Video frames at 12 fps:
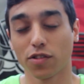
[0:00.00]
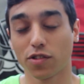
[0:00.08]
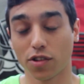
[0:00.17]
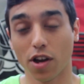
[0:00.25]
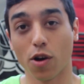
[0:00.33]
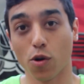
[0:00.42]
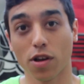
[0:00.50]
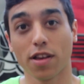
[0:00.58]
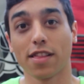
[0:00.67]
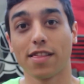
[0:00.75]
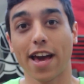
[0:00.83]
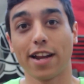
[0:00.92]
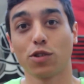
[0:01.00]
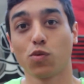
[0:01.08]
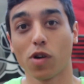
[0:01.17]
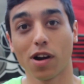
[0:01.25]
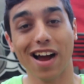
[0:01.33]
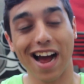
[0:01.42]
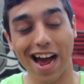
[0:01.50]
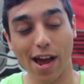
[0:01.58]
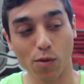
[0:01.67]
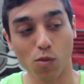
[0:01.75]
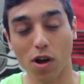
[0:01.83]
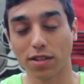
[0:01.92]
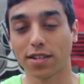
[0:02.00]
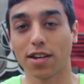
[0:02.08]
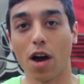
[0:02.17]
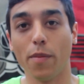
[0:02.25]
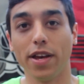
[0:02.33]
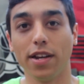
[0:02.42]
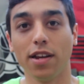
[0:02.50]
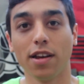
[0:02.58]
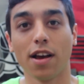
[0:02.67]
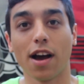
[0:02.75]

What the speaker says: So that is where I want to come in.